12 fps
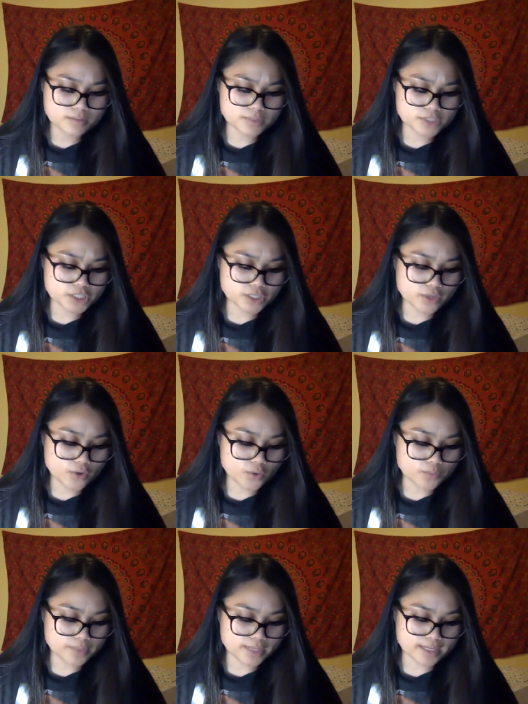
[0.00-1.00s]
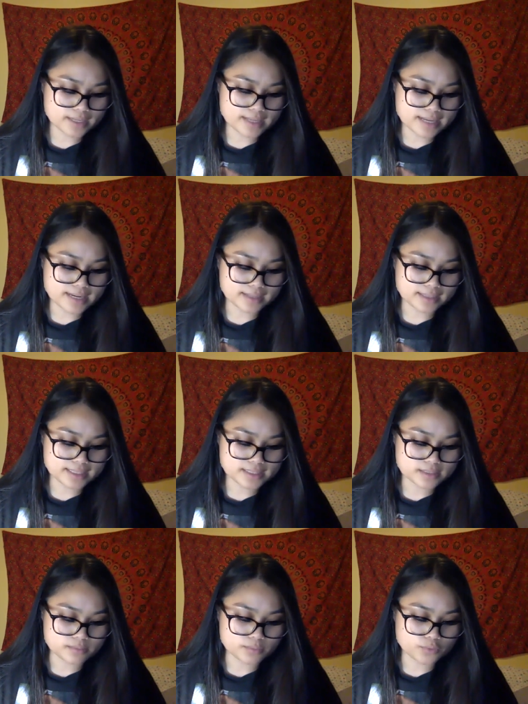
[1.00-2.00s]
but she'd hoped that they'd at
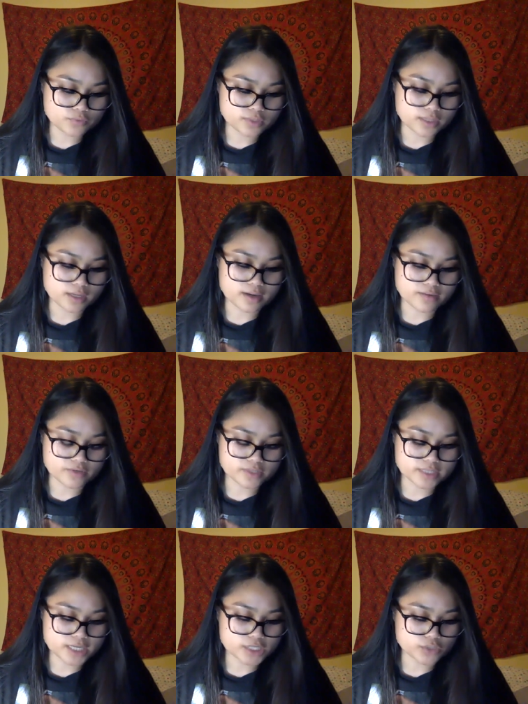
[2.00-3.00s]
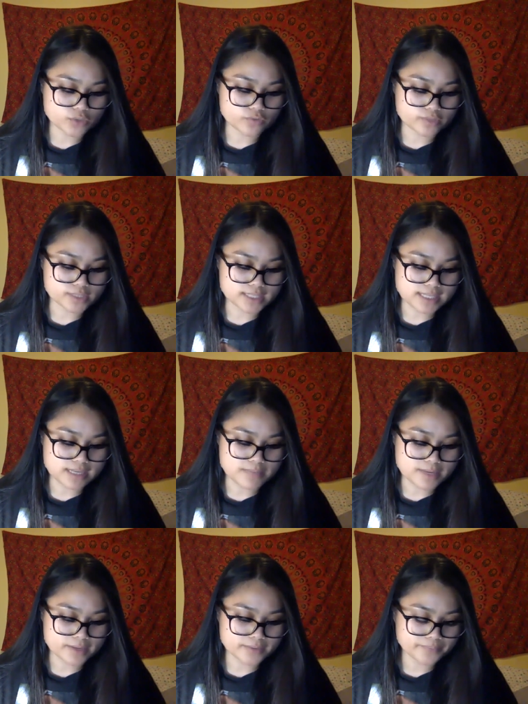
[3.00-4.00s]
least moved the conversation over to
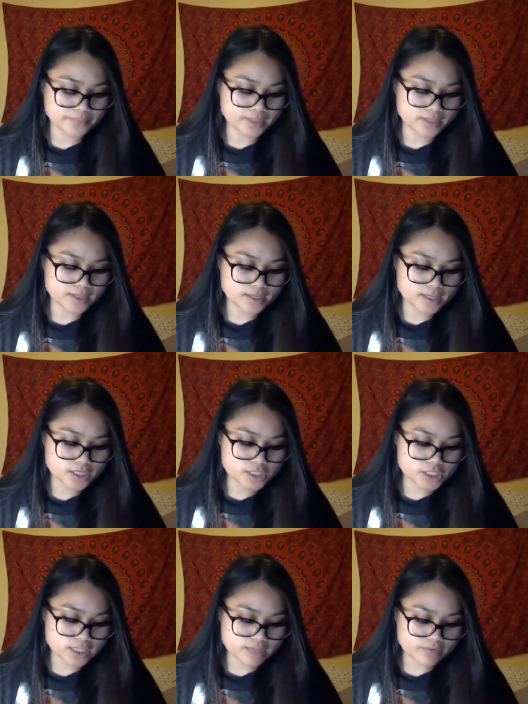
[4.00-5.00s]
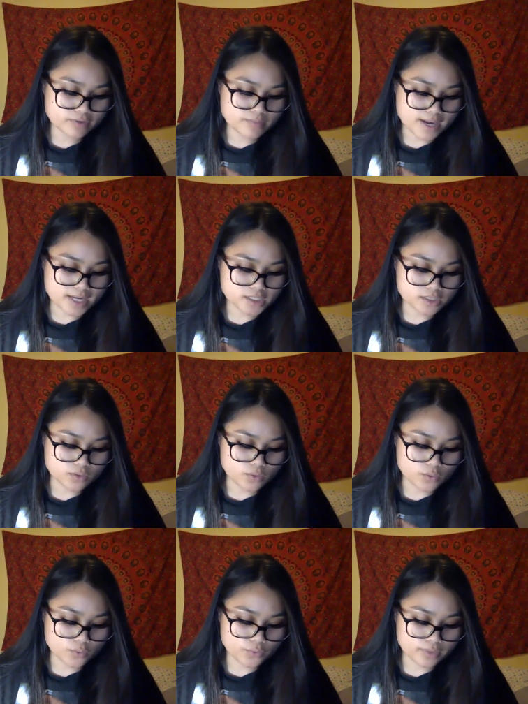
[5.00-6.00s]
email. She never imagined the
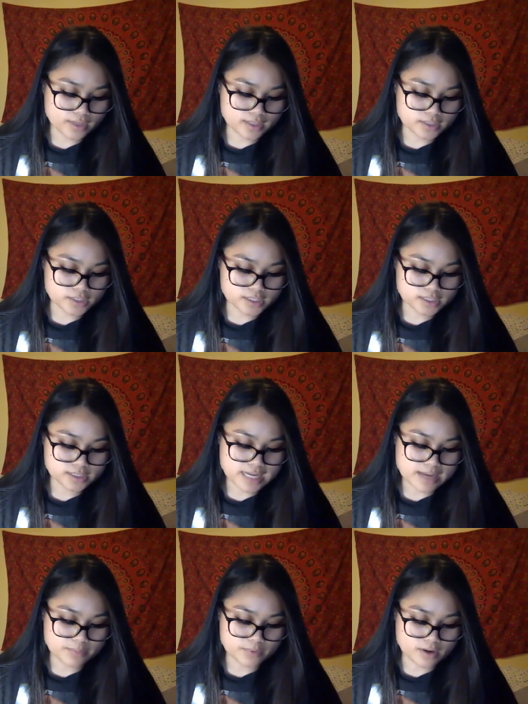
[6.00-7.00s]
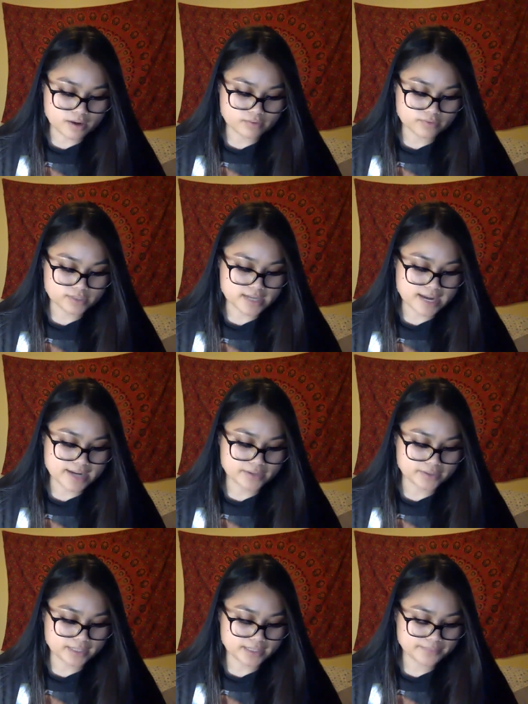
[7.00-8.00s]
whole thing just taper off
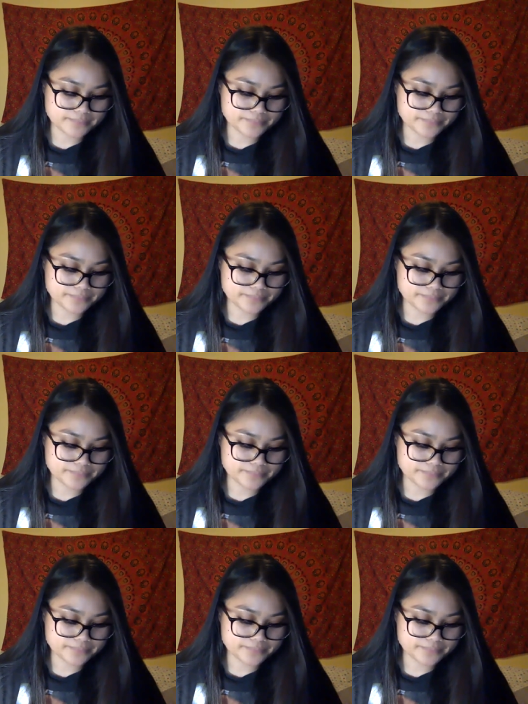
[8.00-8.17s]
entirely.